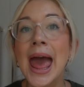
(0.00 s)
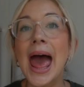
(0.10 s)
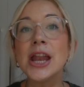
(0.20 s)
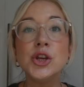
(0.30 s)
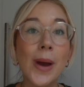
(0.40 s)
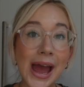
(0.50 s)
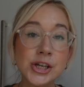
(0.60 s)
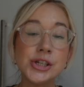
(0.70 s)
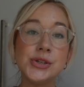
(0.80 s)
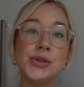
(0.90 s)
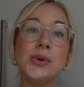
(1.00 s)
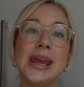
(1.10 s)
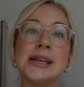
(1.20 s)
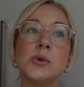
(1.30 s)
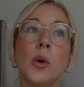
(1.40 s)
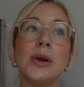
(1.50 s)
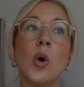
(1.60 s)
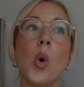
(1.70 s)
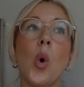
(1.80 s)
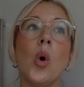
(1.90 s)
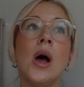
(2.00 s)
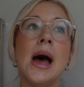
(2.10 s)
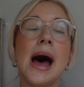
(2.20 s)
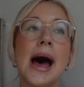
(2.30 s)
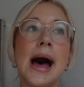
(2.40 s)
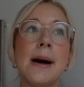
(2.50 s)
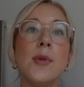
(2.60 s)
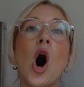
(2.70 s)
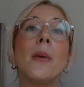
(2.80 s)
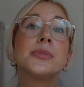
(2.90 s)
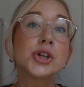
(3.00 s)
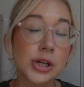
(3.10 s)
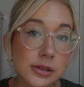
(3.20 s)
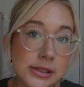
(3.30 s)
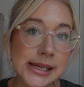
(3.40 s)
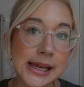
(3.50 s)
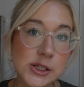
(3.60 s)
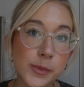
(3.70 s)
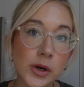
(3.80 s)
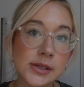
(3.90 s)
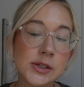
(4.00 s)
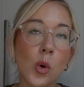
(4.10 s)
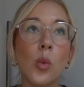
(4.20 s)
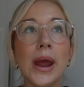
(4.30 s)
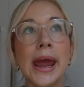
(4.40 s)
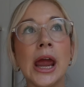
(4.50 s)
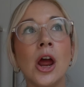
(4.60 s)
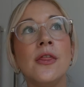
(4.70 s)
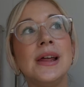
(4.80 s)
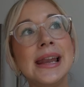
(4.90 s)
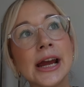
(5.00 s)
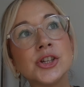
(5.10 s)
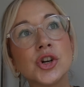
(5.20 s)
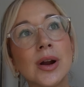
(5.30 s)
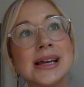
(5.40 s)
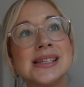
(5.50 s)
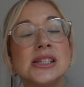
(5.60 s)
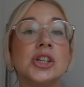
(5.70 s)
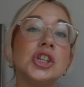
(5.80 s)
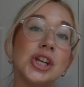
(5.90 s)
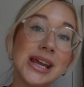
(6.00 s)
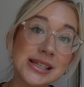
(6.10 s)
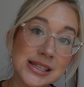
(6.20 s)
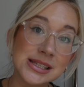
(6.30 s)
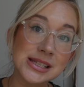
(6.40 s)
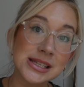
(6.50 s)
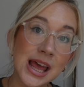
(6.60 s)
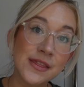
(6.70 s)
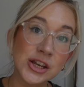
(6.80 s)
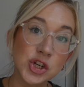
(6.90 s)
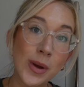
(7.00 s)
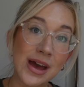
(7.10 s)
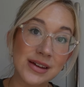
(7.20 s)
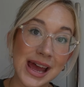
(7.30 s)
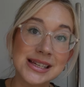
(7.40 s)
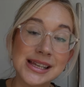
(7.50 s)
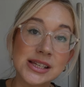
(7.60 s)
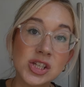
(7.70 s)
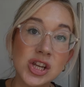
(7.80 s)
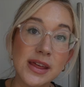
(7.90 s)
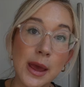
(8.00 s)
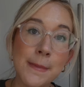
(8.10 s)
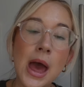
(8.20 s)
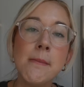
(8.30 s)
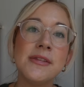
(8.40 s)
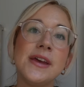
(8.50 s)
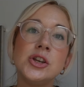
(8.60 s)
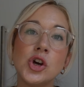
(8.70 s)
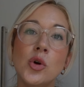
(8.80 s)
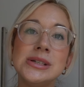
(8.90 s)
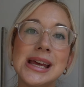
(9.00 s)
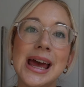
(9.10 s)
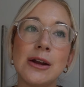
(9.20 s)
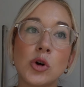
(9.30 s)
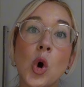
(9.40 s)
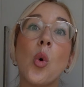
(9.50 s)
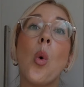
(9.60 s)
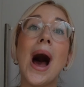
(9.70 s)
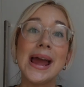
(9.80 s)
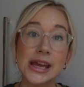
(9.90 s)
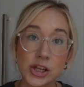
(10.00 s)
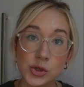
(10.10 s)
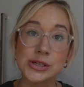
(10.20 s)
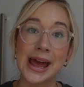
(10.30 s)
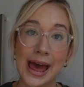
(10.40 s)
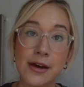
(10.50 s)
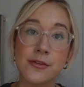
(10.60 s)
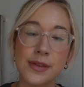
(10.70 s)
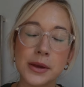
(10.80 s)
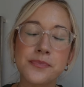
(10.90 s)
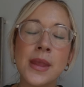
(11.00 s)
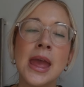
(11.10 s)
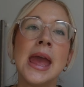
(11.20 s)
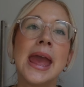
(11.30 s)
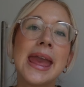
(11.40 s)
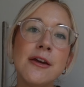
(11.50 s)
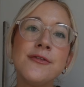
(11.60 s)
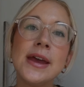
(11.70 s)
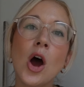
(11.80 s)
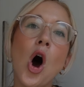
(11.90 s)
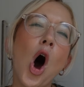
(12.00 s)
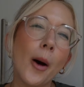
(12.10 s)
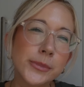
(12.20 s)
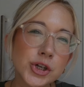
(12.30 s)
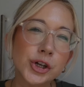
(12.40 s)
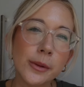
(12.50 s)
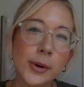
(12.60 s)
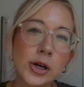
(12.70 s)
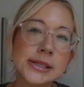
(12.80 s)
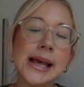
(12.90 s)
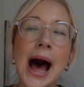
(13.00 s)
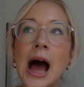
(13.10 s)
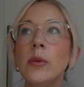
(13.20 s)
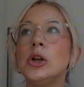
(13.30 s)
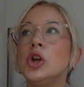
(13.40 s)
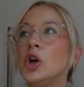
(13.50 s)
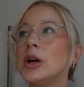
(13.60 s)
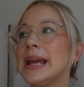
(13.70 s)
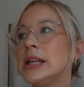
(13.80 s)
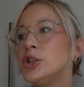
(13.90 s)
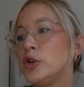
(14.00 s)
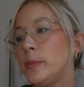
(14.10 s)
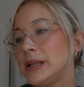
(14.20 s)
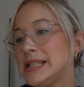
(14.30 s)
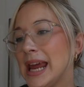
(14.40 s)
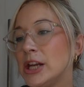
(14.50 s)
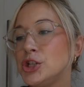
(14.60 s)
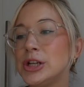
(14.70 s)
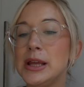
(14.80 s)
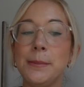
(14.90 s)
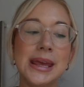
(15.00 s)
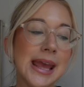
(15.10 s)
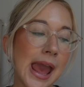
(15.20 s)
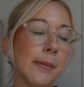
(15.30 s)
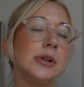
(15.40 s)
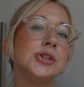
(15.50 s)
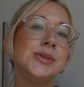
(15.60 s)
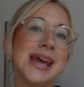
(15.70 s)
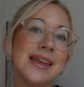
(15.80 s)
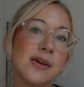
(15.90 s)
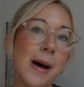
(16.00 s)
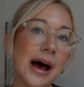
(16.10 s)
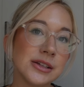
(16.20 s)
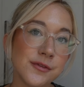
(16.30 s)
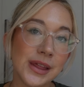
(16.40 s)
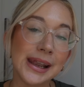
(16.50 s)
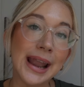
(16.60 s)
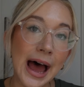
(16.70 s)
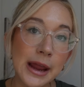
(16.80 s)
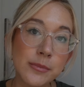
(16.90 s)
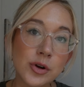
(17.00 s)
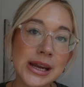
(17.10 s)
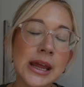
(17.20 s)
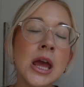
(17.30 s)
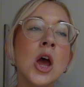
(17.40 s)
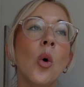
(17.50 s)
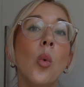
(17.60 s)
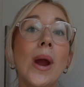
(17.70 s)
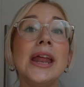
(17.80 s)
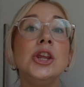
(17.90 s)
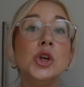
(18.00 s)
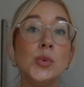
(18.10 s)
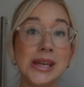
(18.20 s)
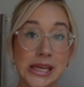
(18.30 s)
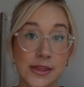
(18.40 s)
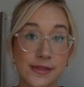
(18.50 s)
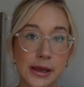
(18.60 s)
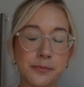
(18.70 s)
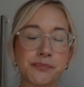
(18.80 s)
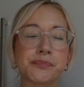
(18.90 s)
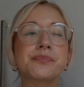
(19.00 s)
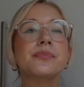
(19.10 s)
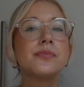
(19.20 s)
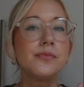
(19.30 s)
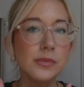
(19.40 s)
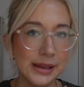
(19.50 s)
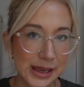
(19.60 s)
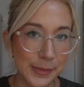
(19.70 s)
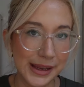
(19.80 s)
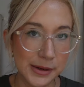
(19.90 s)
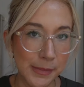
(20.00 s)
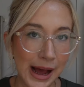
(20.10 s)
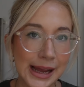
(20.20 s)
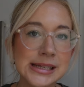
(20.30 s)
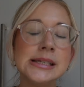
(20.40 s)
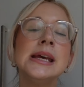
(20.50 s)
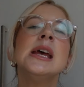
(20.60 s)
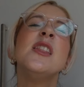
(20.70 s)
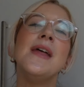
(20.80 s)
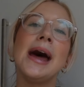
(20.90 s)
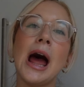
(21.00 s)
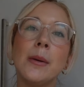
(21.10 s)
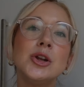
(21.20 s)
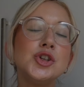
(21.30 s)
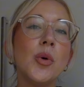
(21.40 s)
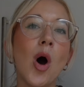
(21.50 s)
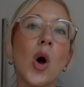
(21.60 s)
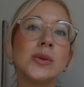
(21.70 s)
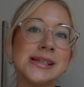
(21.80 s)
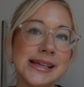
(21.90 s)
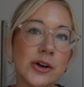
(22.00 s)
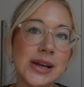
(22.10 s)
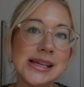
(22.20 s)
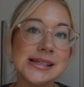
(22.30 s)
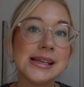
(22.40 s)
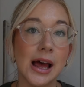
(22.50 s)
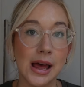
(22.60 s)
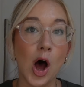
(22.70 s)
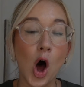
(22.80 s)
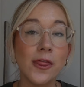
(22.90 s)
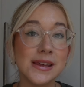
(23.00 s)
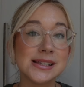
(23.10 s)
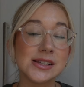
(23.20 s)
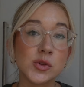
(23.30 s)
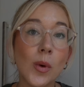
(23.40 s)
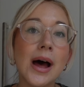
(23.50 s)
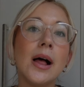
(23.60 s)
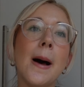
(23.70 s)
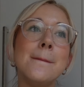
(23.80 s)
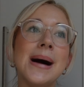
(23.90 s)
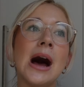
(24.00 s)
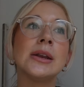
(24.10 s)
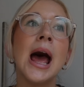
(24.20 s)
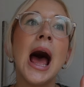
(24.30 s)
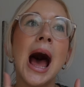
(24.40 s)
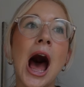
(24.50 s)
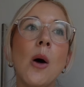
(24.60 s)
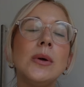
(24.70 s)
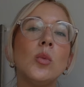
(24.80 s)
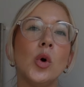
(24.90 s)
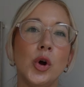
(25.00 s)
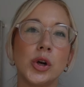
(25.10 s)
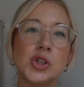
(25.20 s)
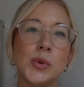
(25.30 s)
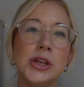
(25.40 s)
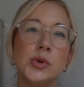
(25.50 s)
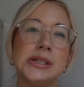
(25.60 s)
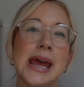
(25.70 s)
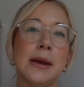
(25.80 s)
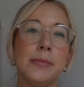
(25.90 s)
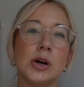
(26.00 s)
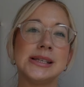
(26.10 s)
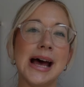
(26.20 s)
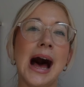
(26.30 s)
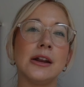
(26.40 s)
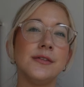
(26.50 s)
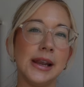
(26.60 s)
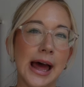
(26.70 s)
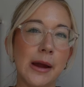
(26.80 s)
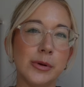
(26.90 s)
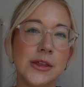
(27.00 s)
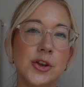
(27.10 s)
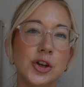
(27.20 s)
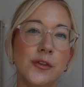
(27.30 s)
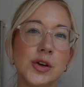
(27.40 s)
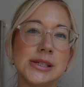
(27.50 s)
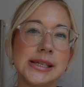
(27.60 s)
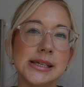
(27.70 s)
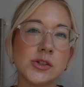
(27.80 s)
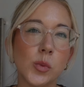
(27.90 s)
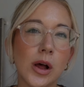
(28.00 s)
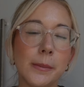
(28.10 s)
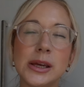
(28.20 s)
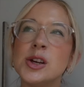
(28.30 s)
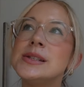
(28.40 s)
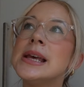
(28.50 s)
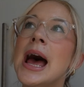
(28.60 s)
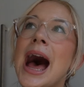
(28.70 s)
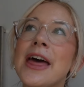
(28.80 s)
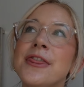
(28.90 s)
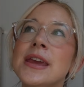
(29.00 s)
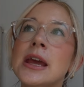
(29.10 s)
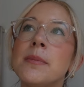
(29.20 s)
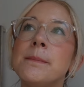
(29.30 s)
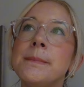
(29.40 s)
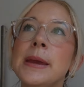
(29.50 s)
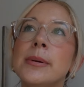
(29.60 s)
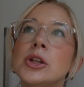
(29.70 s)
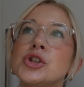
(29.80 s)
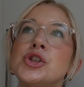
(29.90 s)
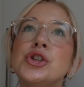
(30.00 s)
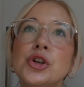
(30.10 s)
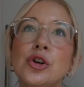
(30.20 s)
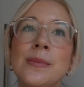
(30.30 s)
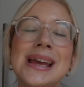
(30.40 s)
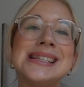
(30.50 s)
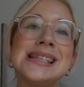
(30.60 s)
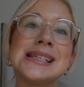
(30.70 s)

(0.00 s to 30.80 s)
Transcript: and you actually do get what we call optional textbooks where the lecturer suggests that you have access to them, but they don't require you to have them. If they are optional books, I would look into potentially being able to take them out of the library when you need them. Keeping in mind that I'm going to do a whole series on this as well about how it works when you take books out of the library in the university as well, because I think people assume it's the